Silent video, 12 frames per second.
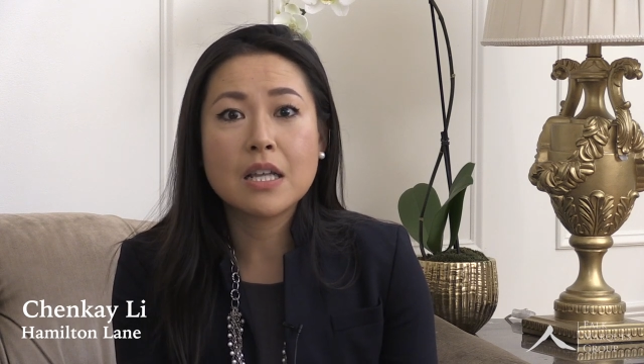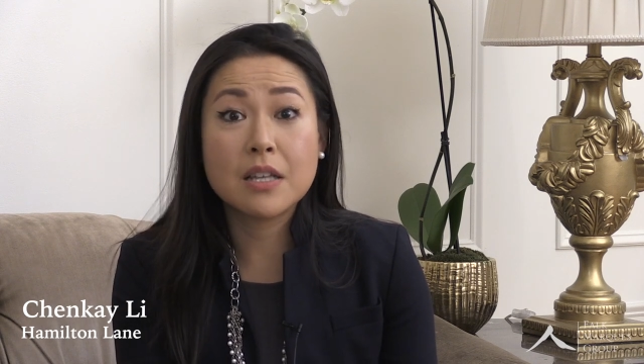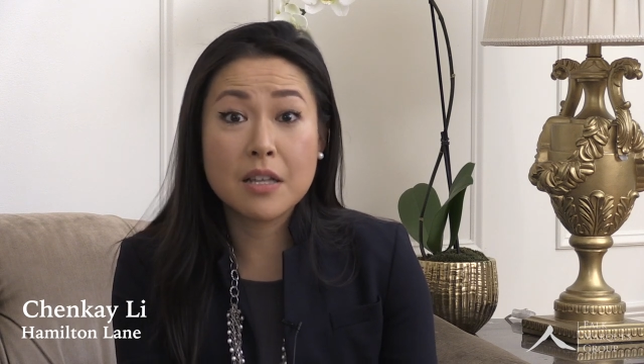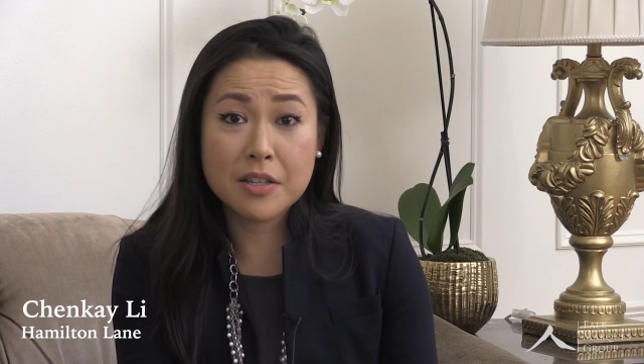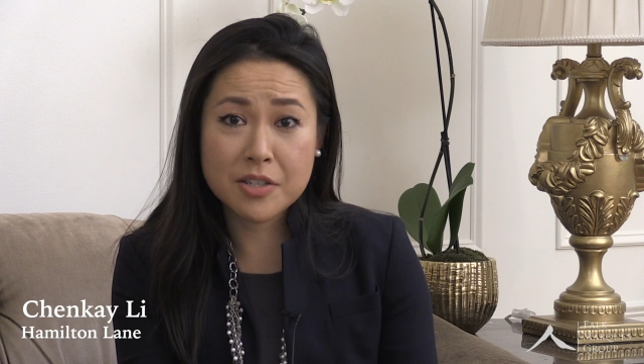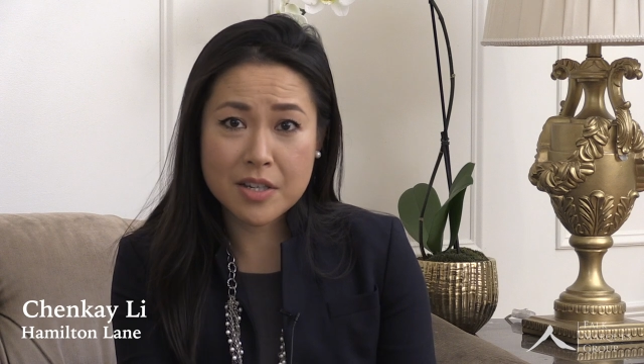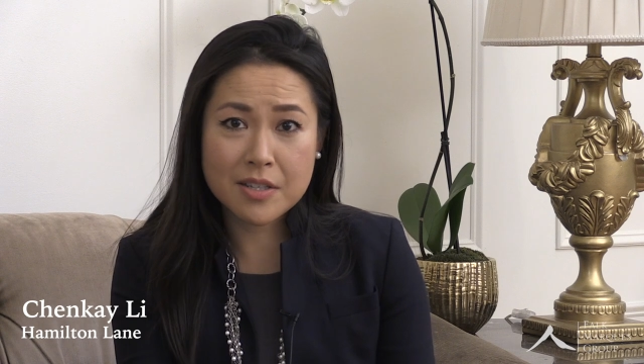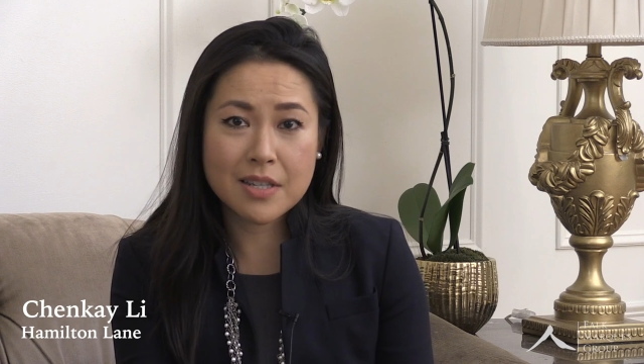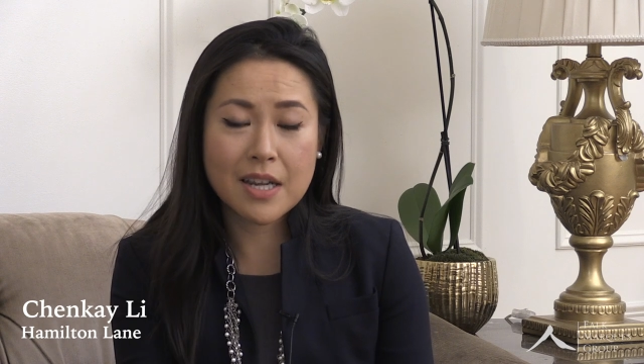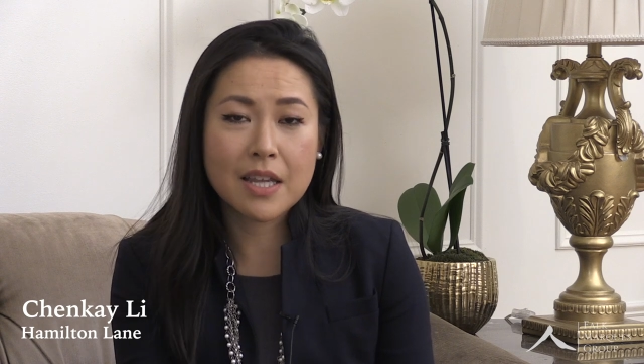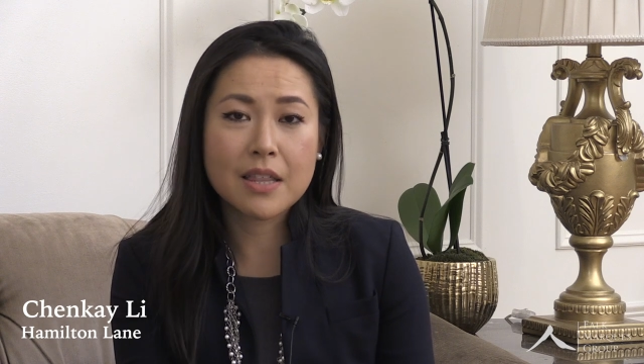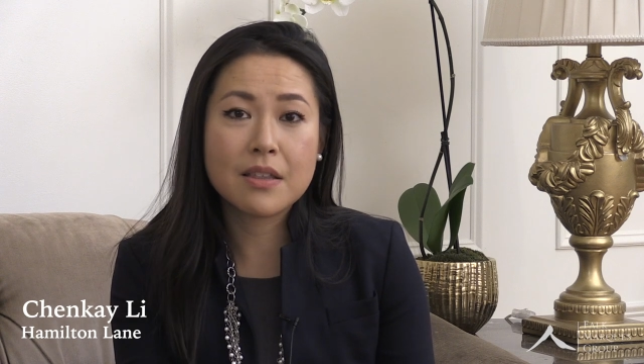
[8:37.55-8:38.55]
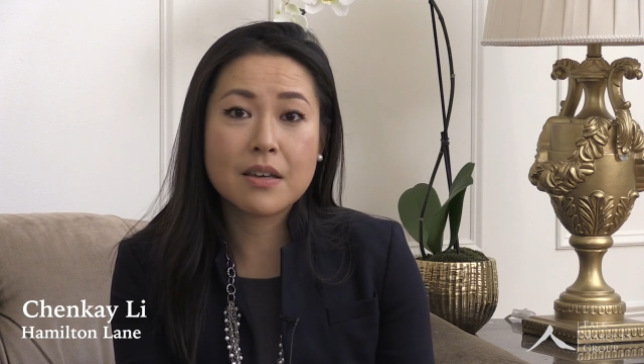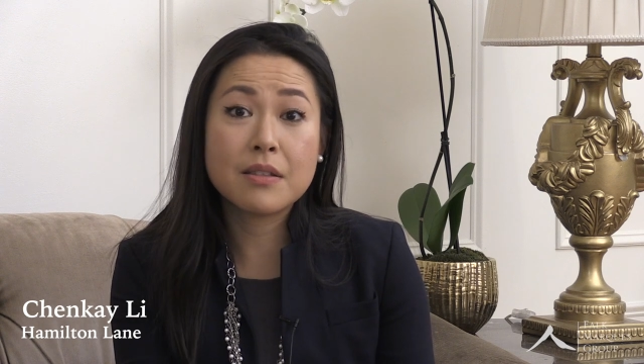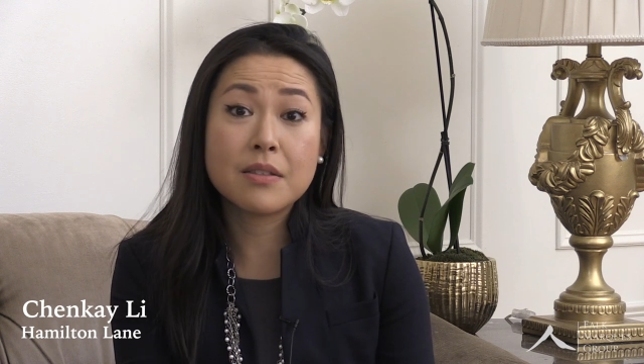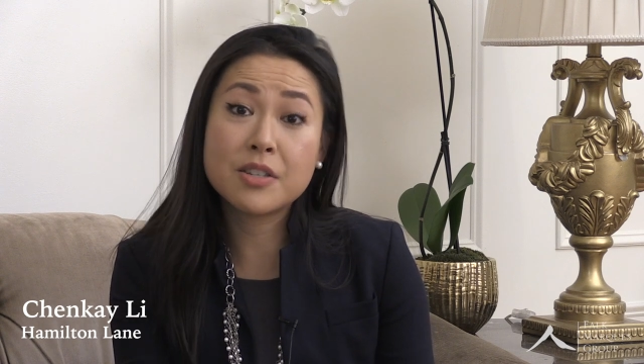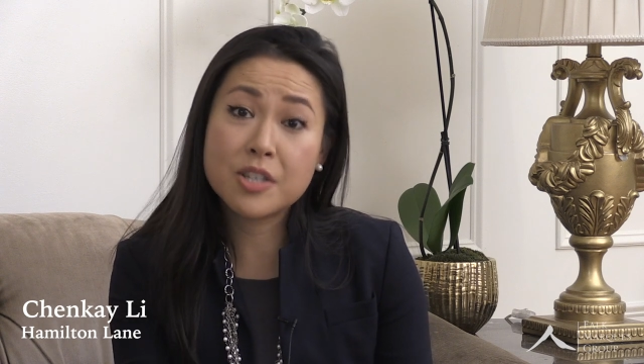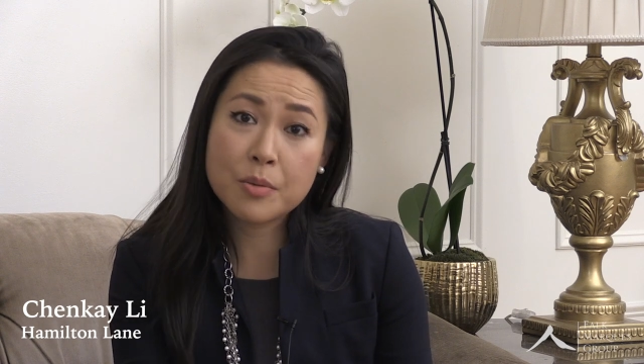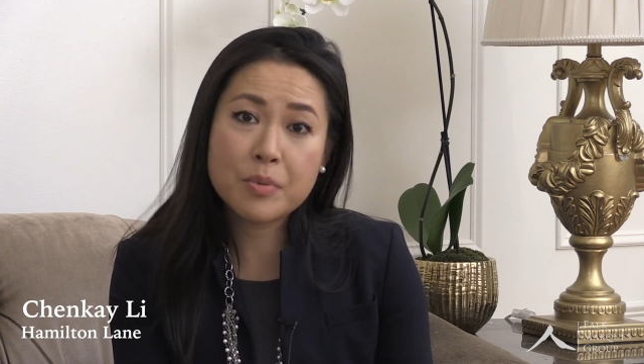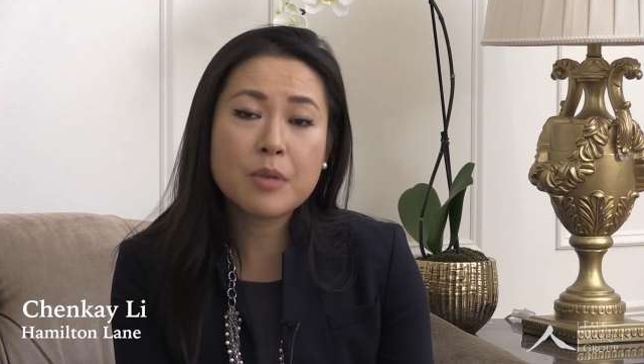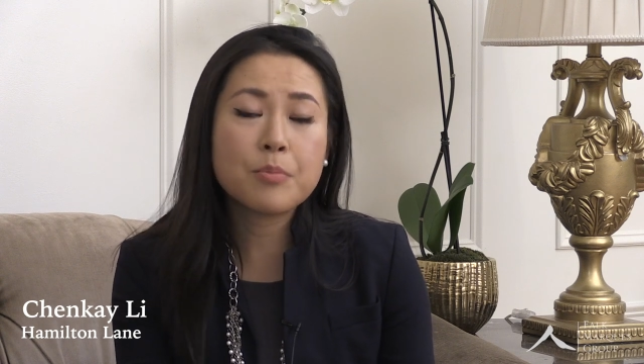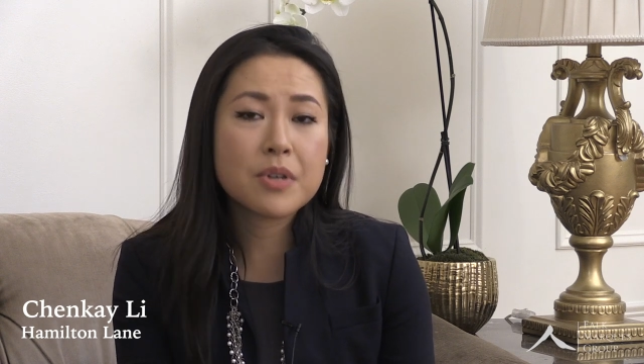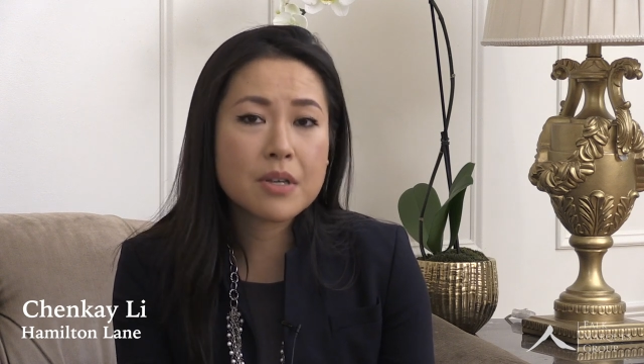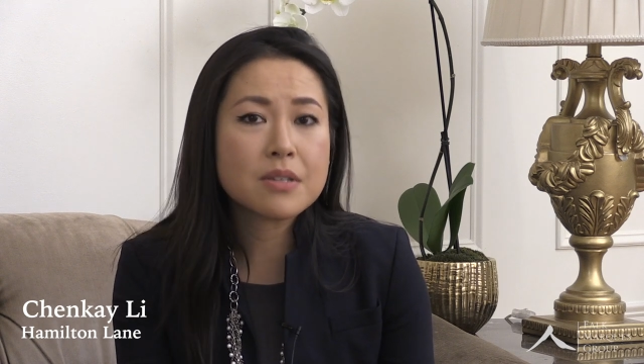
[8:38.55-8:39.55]
diligencing the
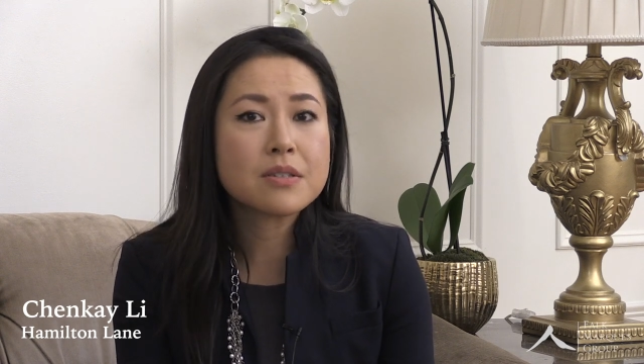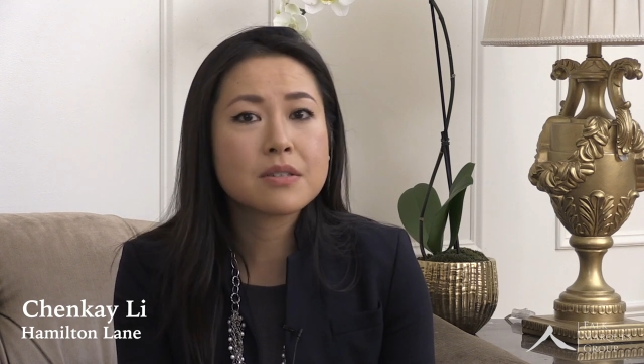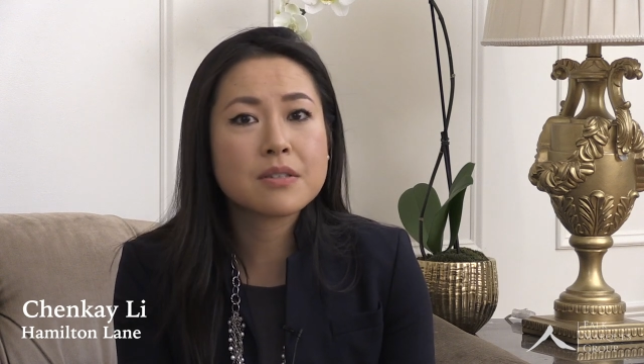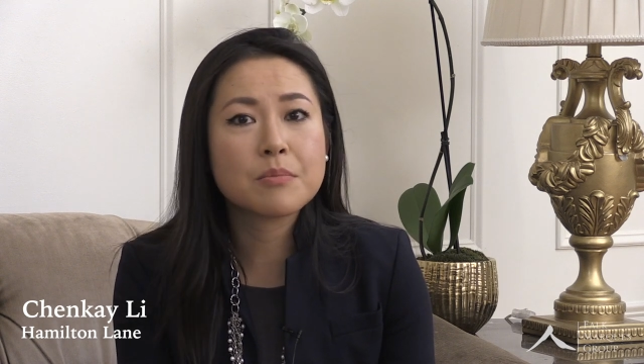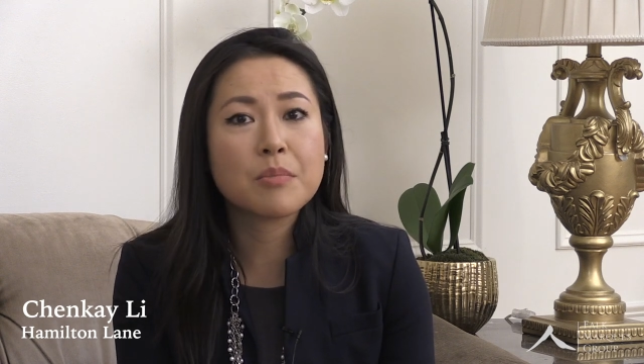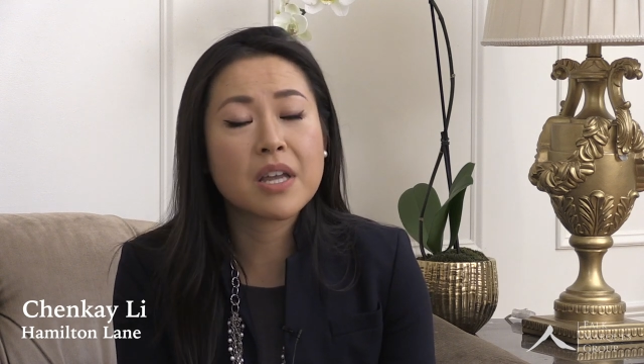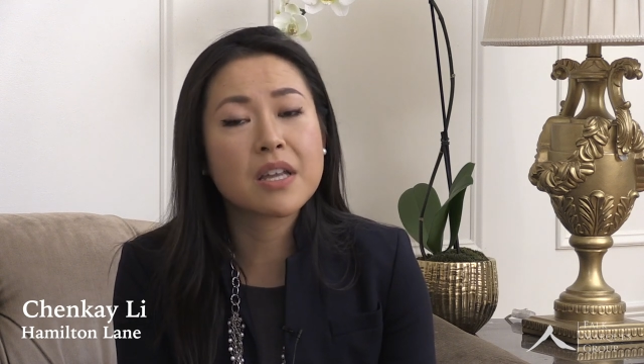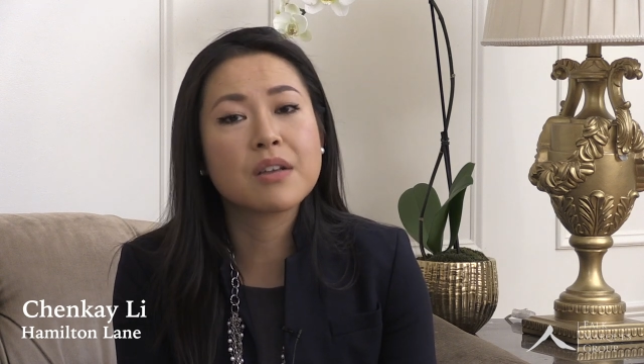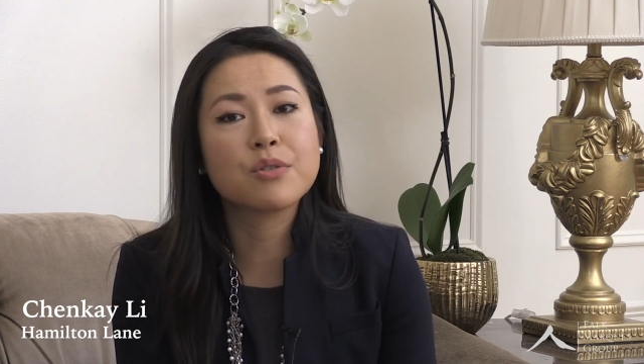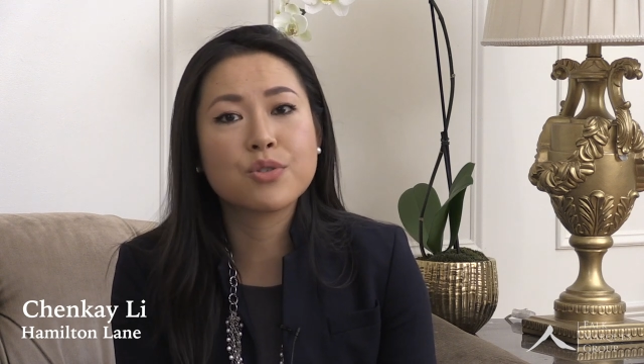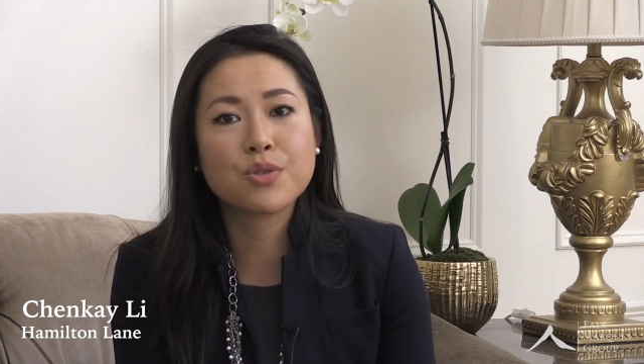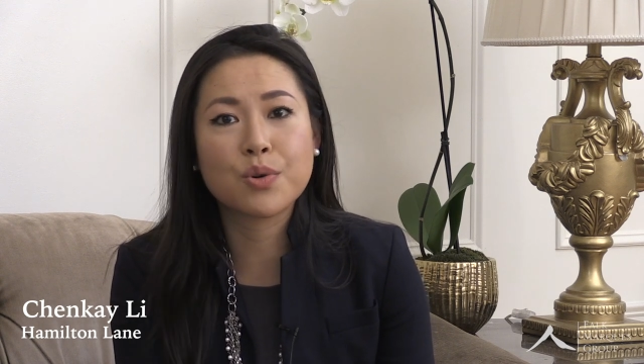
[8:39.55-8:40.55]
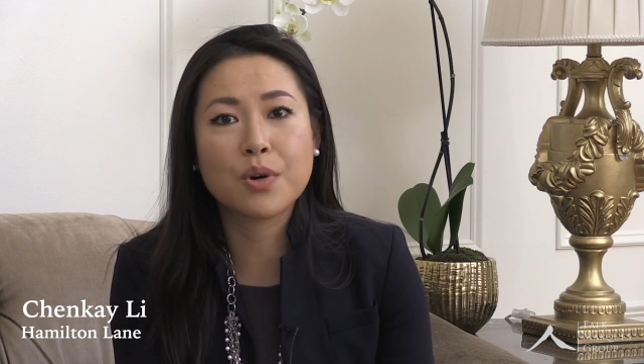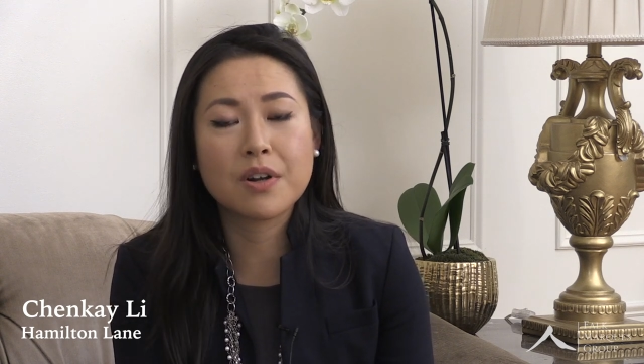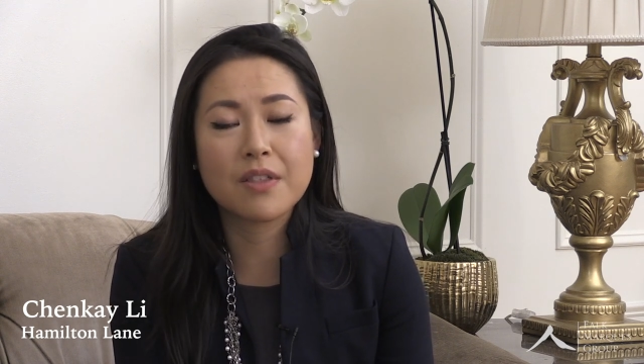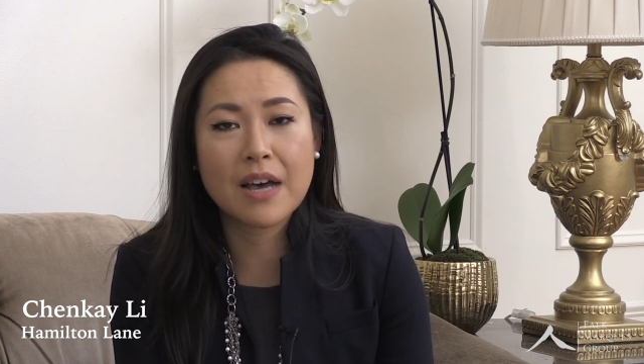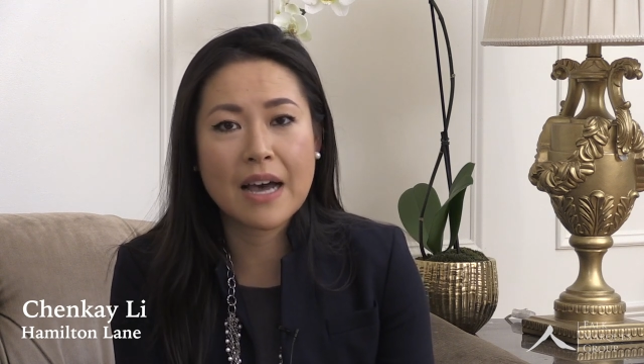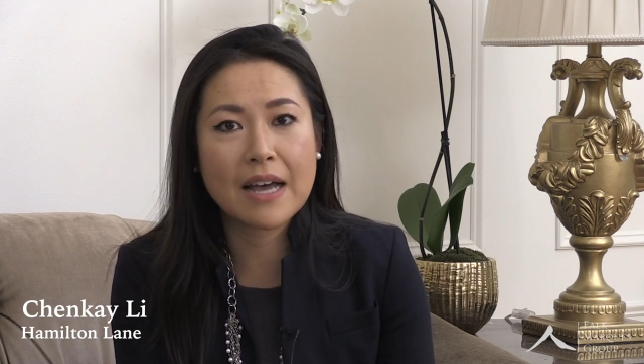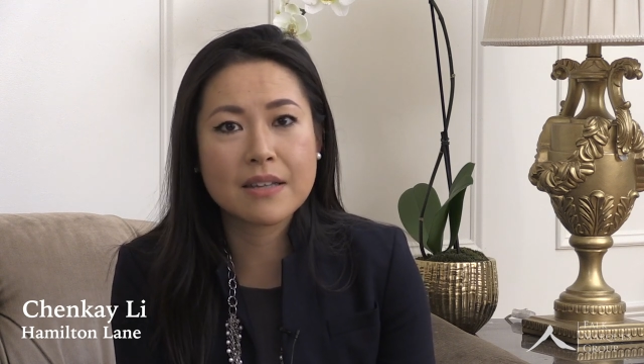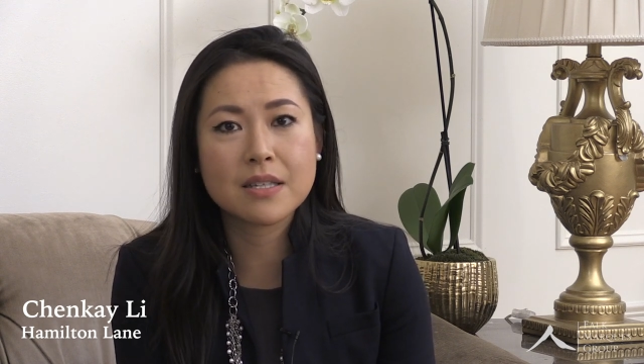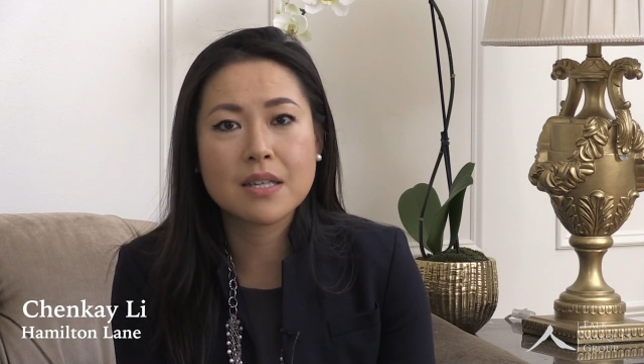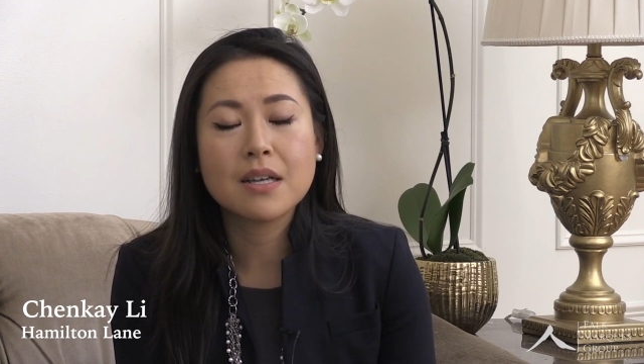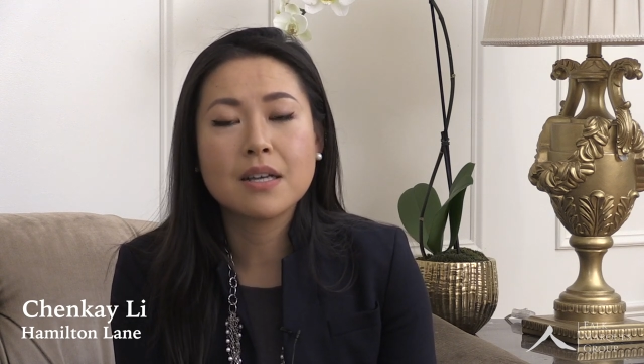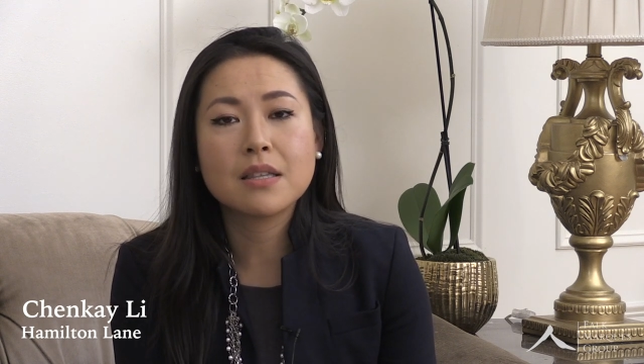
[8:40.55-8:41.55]
GP piece, making sure that